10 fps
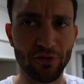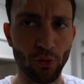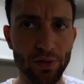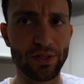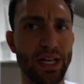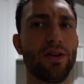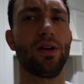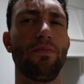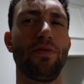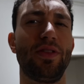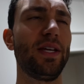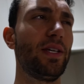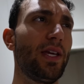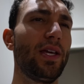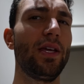for dinner, I'm
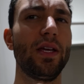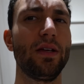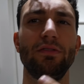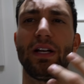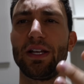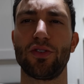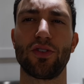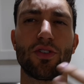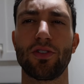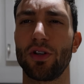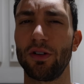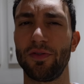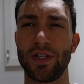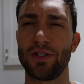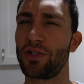thinking like
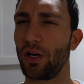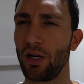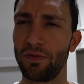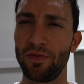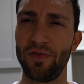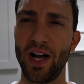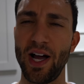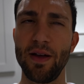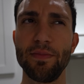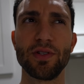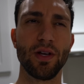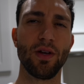surf and turf vibes